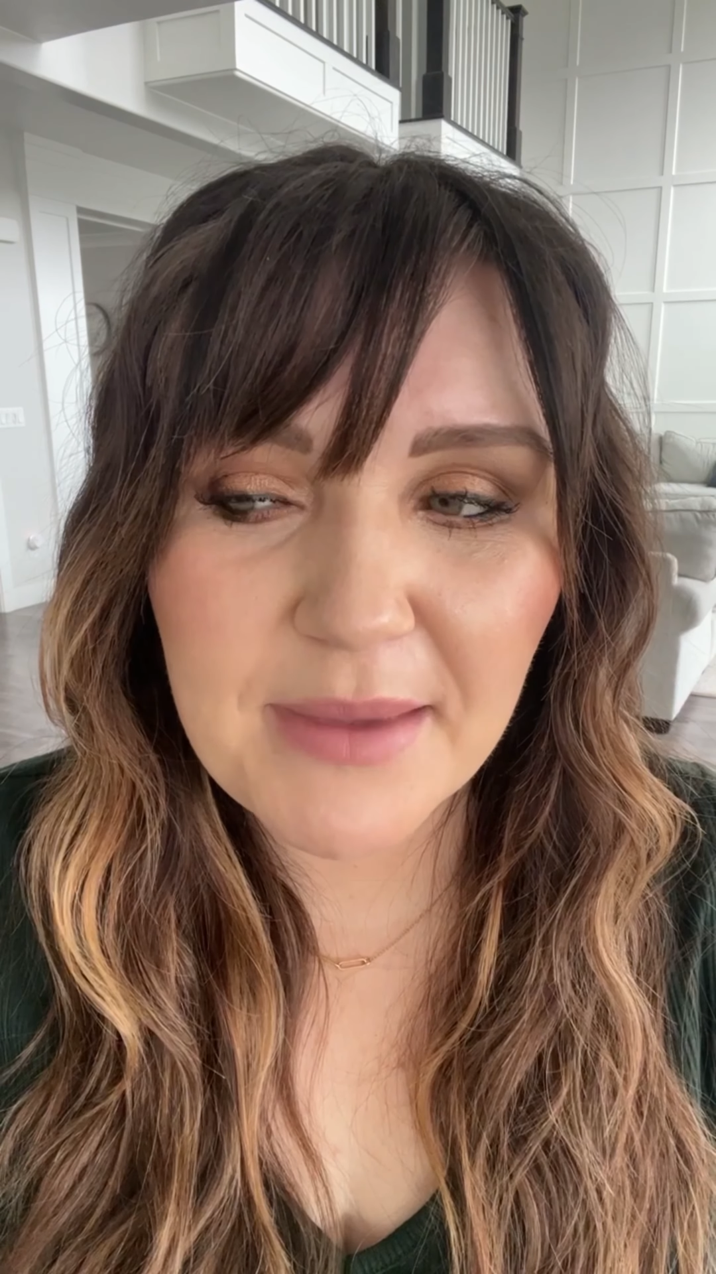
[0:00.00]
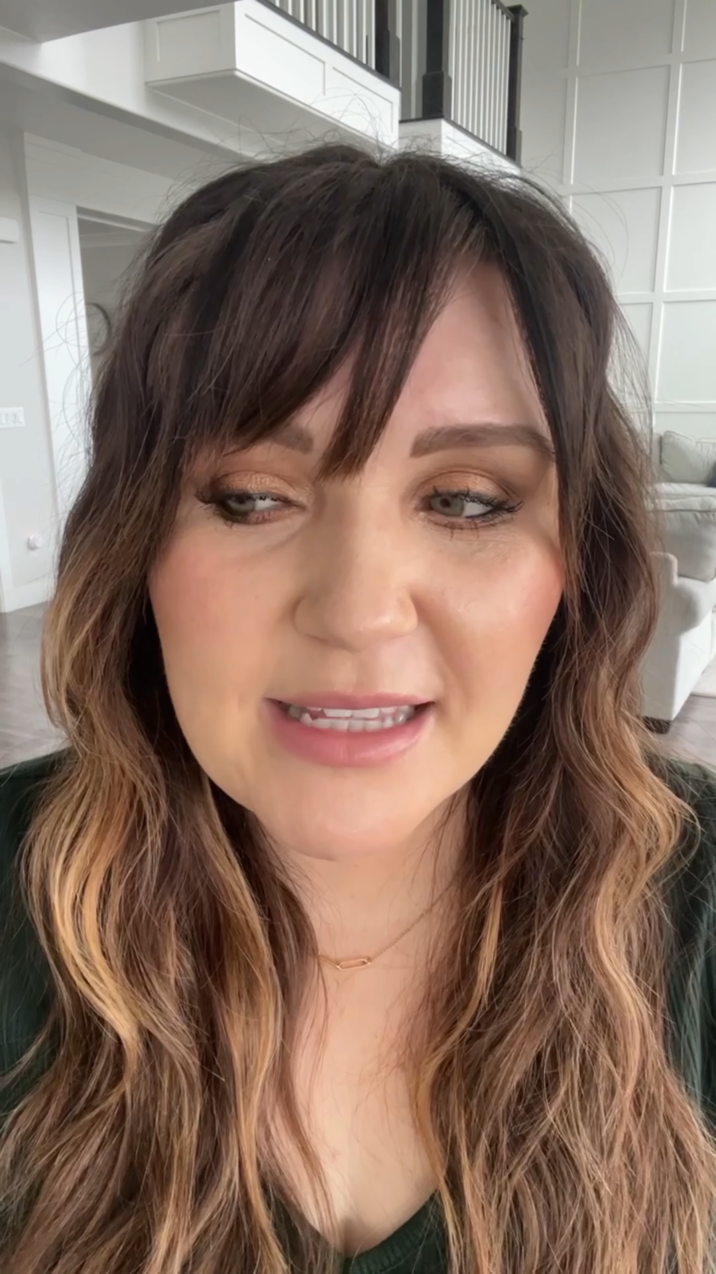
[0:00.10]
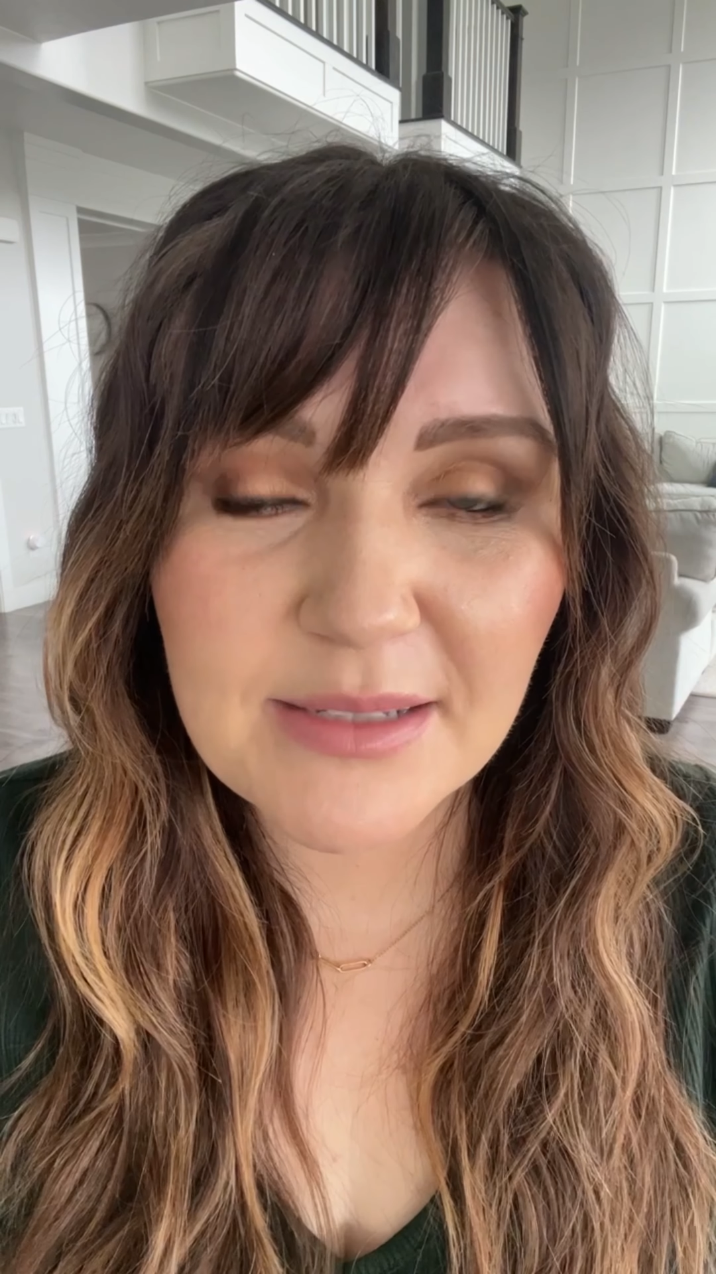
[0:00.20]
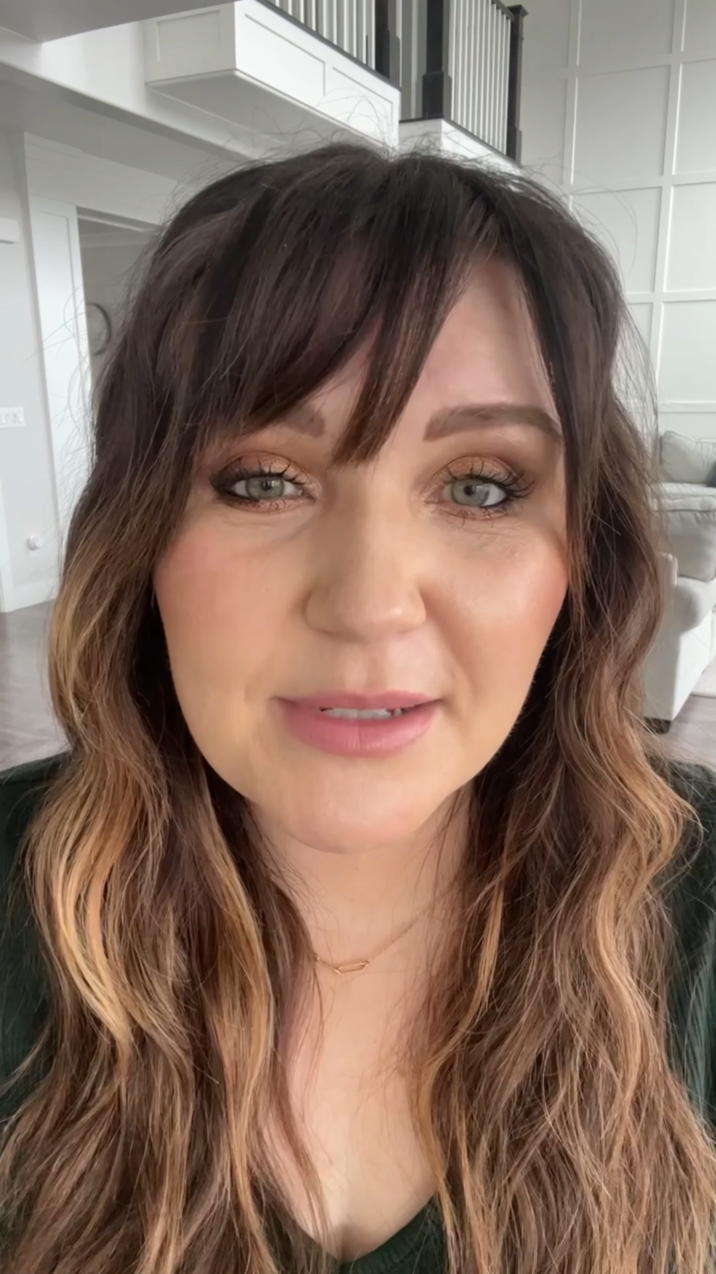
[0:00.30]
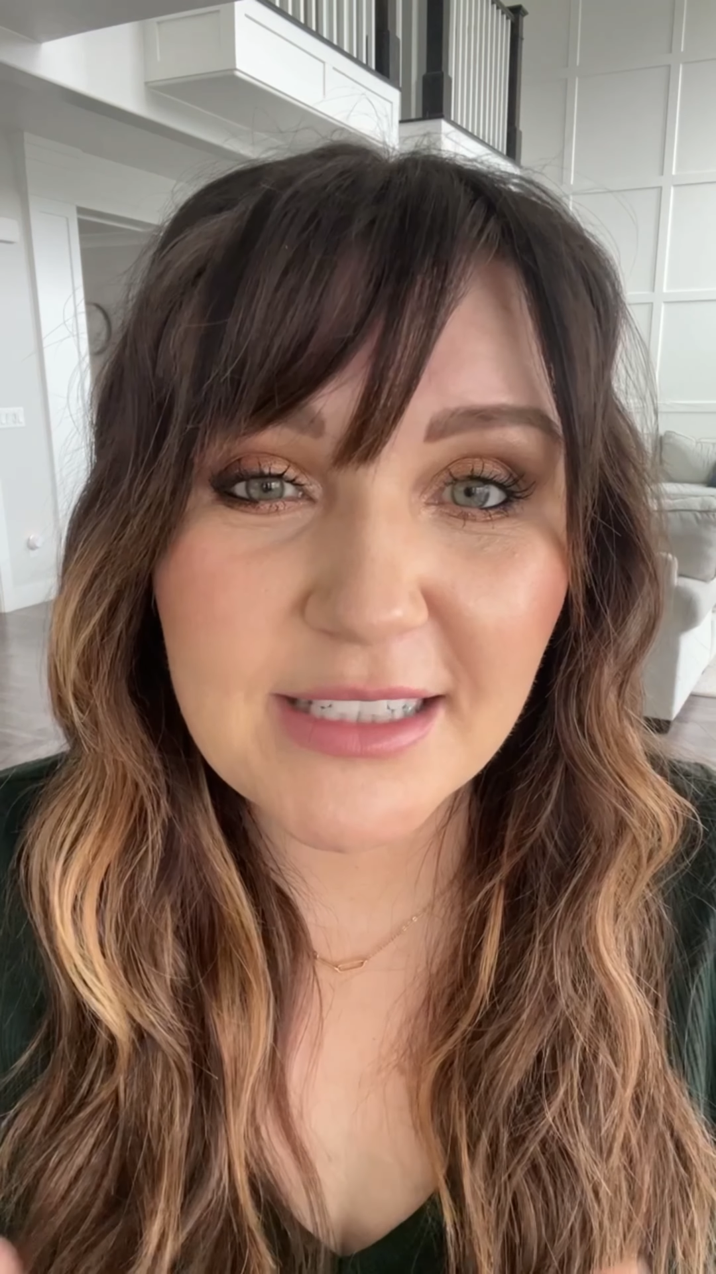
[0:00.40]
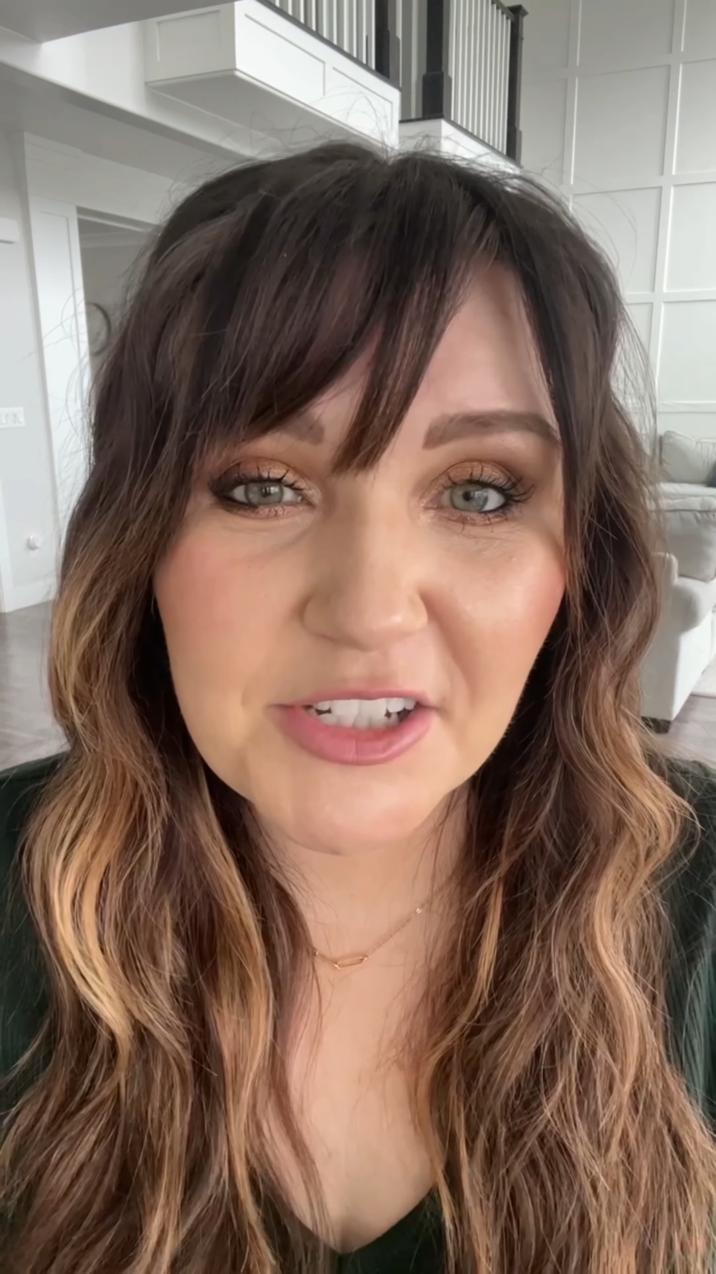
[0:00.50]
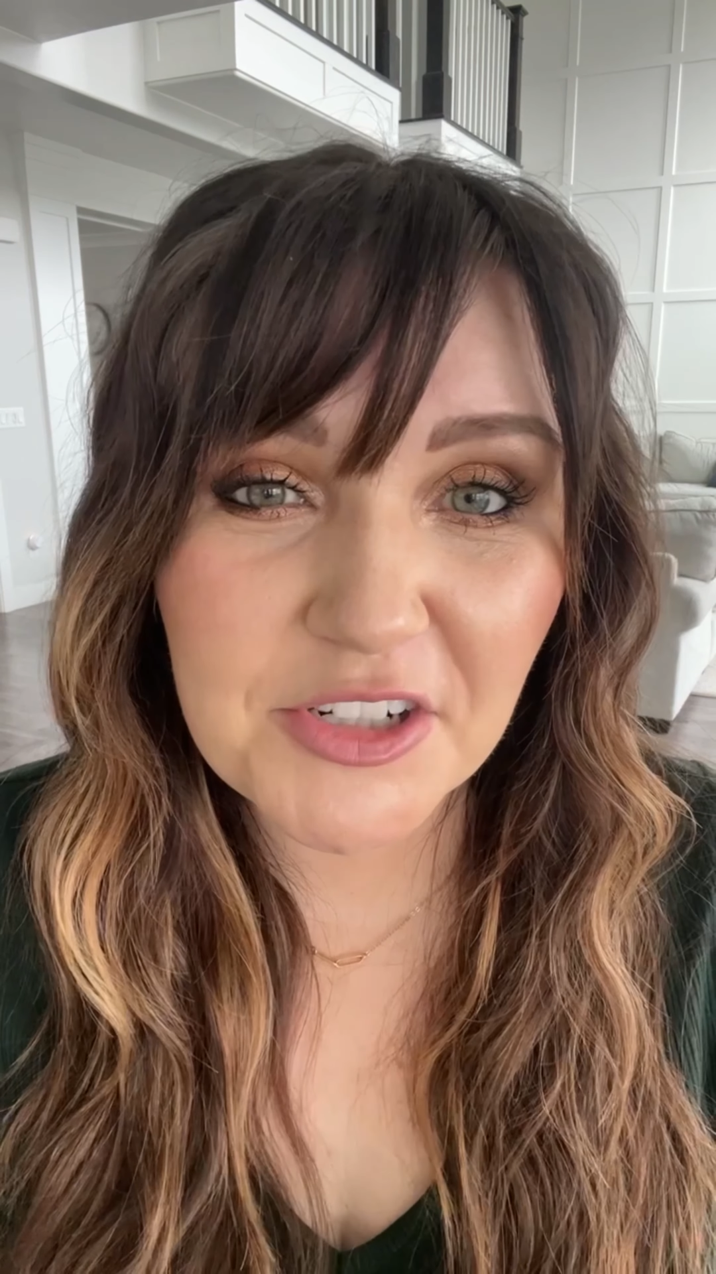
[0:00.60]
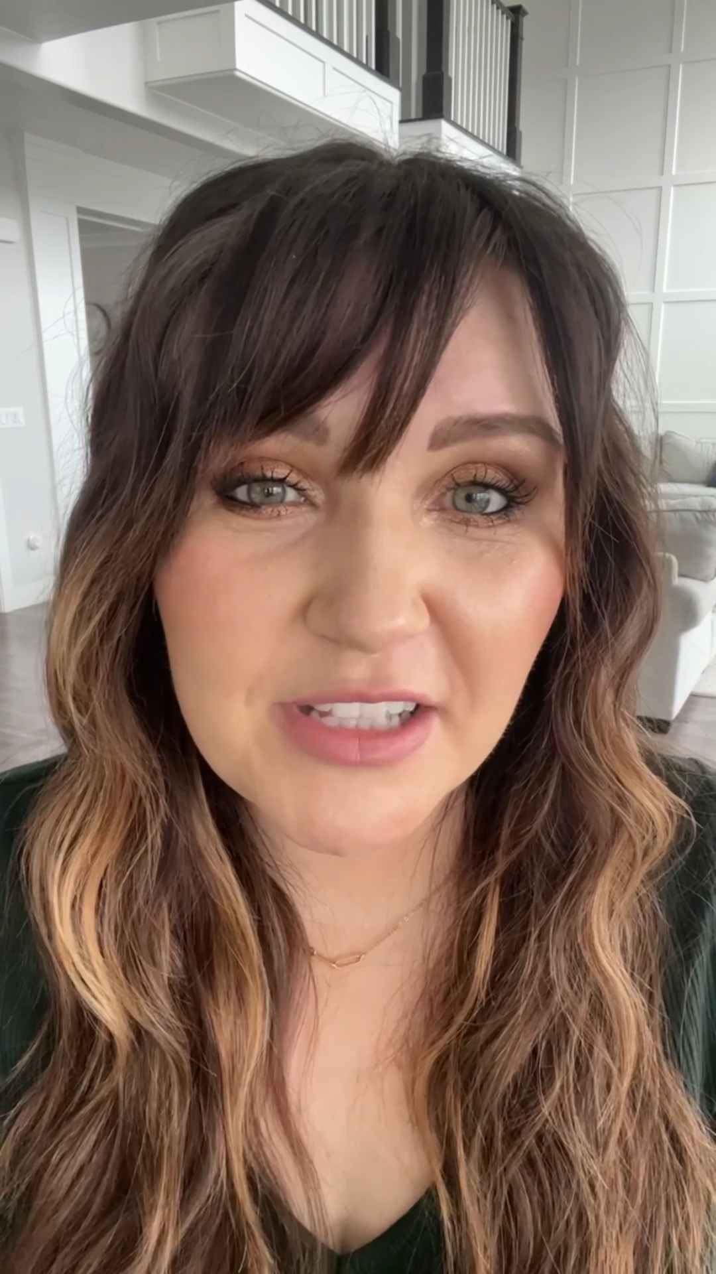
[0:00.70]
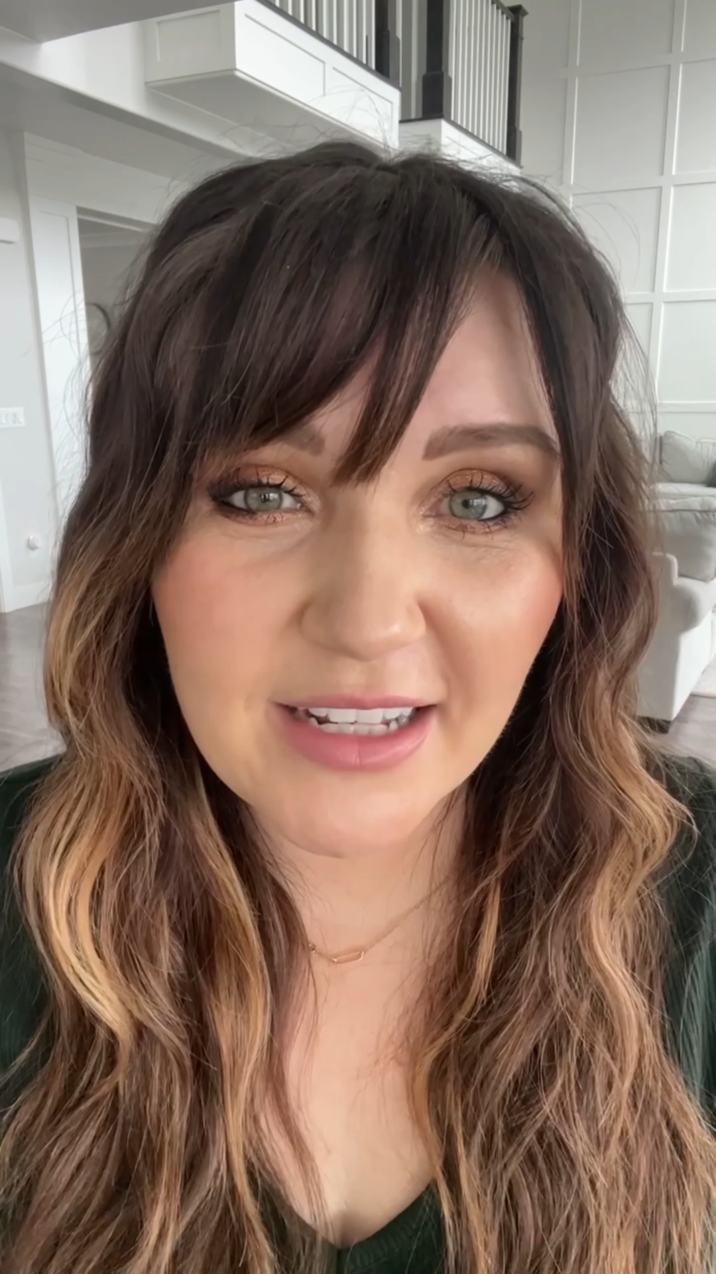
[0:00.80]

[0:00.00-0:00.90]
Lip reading: make some additional